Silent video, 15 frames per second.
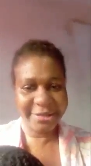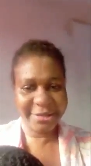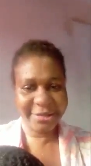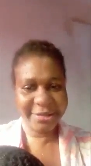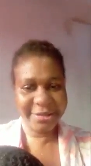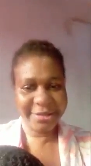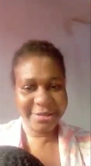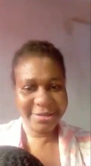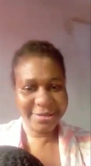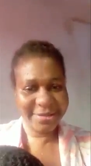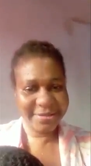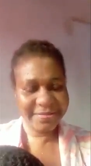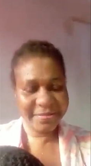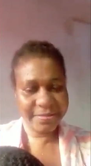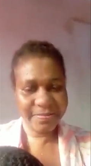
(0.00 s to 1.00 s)

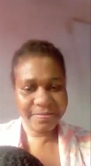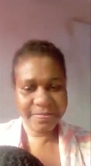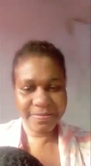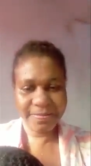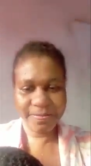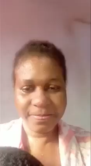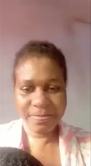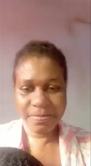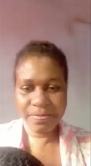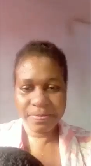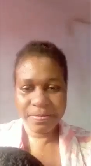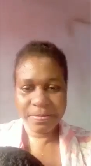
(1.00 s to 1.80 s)
(silence)